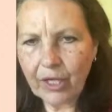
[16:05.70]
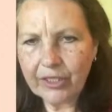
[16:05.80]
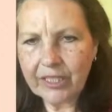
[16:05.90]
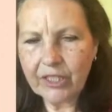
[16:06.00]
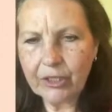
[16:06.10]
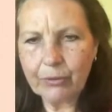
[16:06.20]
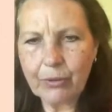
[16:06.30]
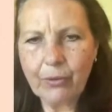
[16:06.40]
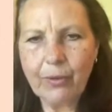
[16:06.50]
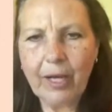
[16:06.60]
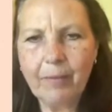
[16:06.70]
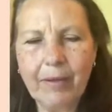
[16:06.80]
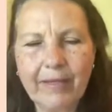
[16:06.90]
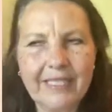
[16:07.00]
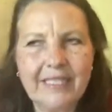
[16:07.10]
I
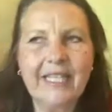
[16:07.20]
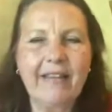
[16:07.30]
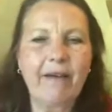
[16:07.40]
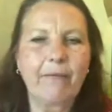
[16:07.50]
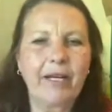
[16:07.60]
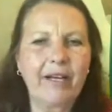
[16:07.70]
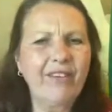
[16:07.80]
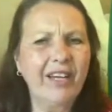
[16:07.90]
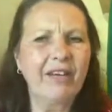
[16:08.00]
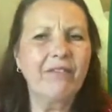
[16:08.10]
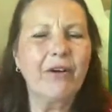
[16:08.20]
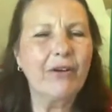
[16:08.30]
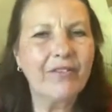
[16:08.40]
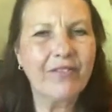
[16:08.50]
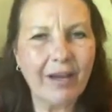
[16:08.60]
probably didn't say that right. I've not ever
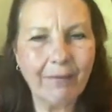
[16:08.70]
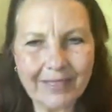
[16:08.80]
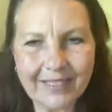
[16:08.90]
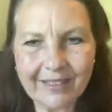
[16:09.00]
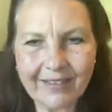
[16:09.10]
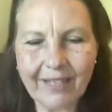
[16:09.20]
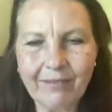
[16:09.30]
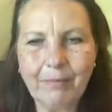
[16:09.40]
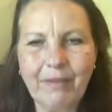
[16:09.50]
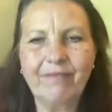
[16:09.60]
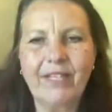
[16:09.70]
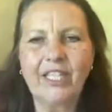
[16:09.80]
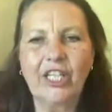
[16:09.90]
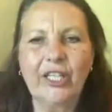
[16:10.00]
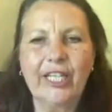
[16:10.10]
heard of that one. So that would be
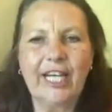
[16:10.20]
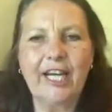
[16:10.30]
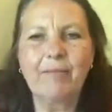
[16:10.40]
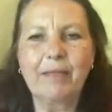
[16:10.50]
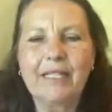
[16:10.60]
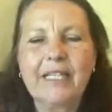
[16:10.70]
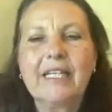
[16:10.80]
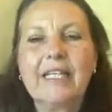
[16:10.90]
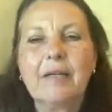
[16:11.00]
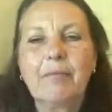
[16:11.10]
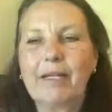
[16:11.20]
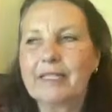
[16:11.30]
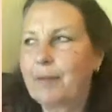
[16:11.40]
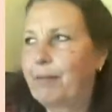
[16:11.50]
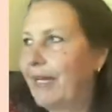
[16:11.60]
fun to look up.
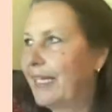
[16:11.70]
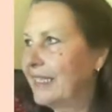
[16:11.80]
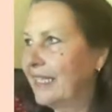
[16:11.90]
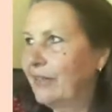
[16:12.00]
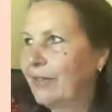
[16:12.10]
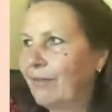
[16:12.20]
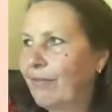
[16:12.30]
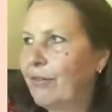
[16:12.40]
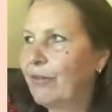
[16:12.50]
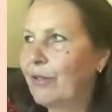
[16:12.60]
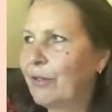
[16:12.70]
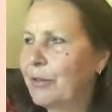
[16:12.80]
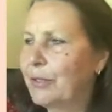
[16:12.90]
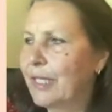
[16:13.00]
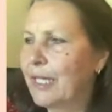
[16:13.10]
Posca pens, I do have a few of
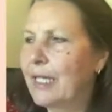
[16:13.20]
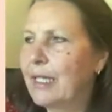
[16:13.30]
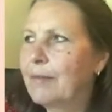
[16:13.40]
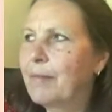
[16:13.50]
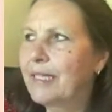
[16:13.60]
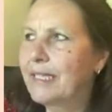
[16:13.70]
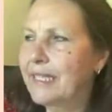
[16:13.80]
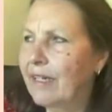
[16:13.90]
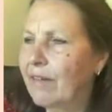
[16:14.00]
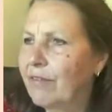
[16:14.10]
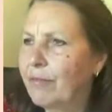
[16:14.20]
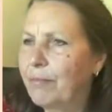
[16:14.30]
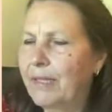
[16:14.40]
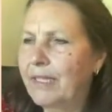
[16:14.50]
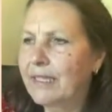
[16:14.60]
those myself,
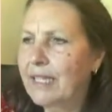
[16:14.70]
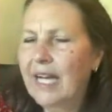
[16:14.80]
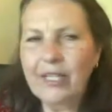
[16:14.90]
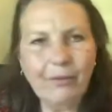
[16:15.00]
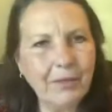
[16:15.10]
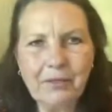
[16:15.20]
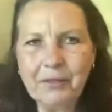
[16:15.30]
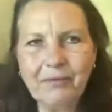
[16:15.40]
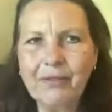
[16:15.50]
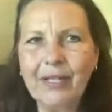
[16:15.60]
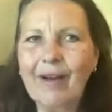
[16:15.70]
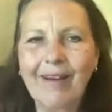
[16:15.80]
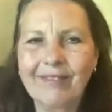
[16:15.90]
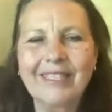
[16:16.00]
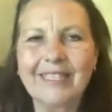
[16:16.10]
but I don't use them very
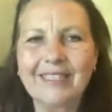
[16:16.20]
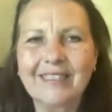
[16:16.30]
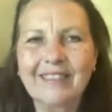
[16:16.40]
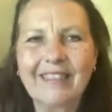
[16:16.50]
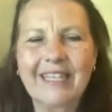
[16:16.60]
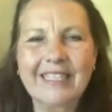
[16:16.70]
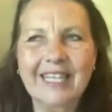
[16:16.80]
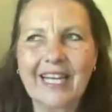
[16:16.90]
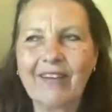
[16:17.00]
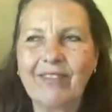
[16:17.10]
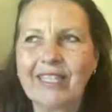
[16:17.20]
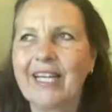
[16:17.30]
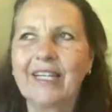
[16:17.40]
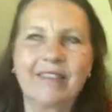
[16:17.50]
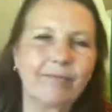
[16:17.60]
often. I guess I haven't
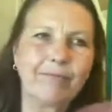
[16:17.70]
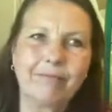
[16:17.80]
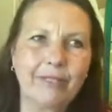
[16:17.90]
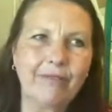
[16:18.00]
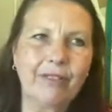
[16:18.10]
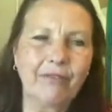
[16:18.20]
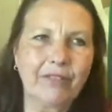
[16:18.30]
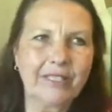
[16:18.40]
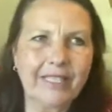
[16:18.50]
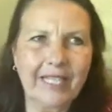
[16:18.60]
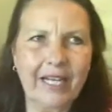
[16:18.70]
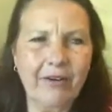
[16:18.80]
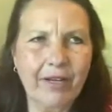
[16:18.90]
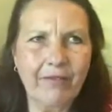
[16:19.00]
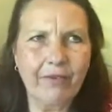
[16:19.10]
like moved over into that
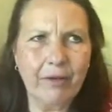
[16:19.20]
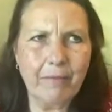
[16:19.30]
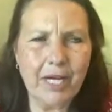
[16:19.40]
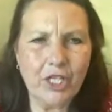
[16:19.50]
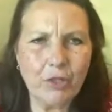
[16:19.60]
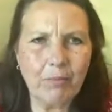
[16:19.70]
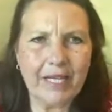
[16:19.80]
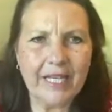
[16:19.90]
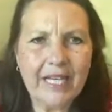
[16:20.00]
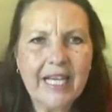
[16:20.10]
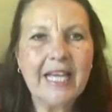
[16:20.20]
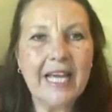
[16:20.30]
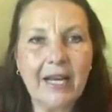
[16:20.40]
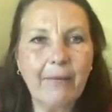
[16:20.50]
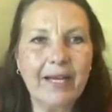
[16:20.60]
area very much. But
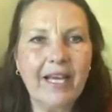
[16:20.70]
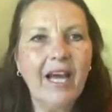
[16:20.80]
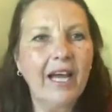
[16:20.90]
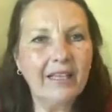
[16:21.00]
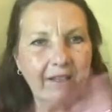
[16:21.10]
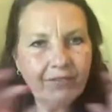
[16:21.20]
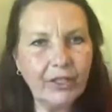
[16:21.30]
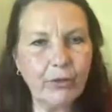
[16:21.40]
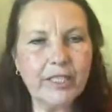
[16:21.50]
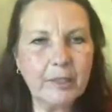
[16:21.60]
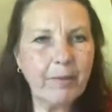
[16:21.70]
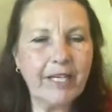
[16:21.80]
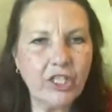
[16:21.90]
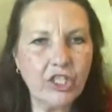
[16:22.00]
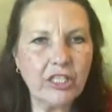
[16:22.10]
anyway, I love the crisp
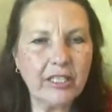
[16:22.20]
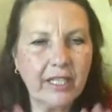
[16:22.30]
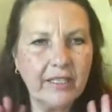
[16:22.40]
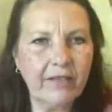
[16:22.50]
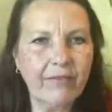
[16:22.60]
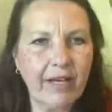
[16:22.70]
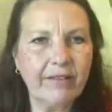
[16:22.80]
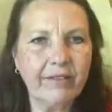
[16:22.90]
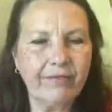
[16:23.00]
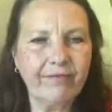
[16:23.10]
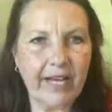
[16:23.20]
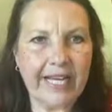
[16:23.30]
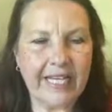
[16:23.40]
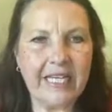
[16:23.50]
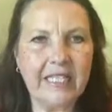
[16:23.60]
edges. I love that
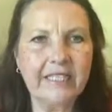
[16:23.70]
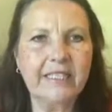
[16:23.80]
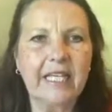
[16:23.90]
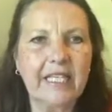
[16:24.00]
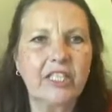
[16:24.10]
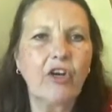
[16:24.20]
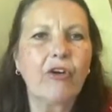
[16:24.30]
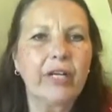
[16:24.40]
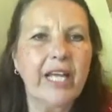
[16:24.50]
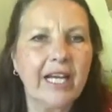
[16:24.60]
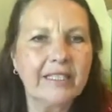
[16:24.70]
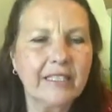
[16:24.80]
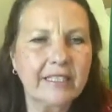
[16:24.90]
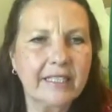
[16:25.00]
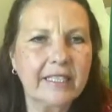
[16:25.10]
defining. It's like it already has
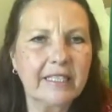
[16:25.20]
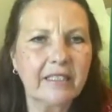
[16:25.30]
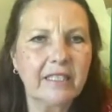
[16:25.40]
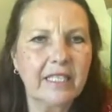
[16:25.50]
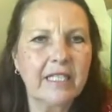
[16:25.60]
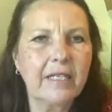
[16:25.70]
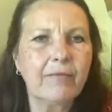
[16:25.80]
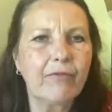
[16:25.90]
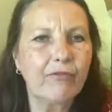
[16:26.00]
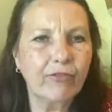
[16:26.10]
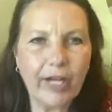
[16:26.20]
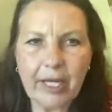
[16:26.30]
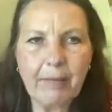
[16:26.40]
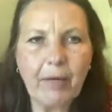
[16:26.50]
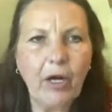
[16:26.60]
this little
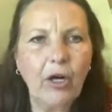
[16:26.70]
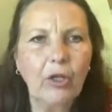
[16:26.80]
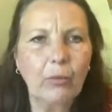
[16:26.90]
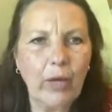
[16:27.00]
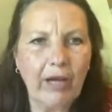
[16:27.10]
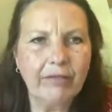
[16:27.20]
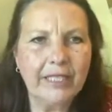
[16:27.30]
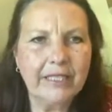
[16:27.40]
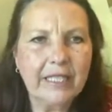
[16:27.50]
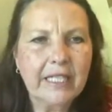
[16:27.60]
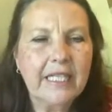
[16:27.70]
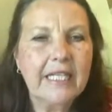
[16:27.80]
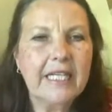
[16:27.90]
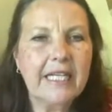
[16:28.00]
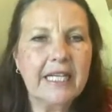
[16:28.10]
frame all around it.
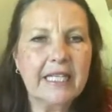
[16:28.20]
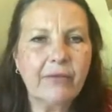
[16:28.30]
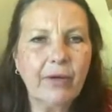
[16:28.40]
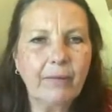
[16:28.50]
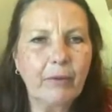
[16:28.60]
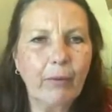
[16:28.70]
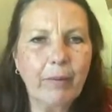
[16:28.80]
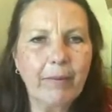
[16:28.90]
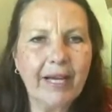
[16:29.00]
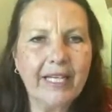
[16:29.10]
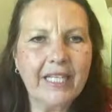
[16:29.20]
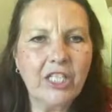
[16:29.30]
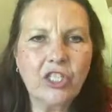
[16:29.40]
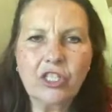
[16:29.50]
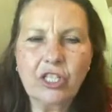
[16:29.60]
And I'm going back
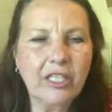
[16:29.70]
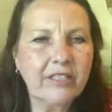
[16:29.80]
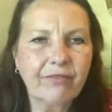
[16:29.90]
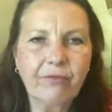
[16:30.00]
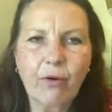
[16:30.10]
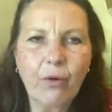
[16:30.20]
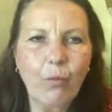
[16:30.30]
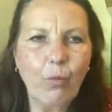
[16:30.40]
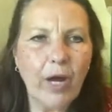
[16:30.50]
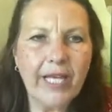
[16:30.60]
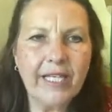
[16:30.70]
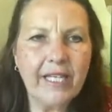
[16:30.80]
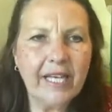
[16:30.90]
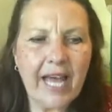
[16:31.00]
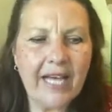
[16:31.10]
in just for one
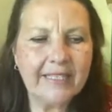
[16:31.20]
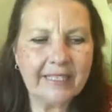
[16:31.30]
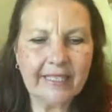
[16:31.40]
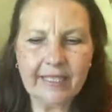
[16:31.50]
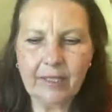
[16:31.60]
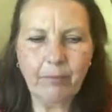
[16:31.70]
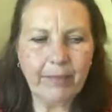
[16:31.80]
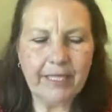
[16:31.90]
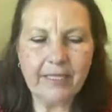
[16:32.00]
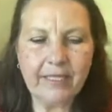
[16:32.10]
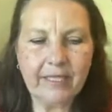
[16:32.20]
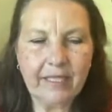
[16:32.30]
last little bit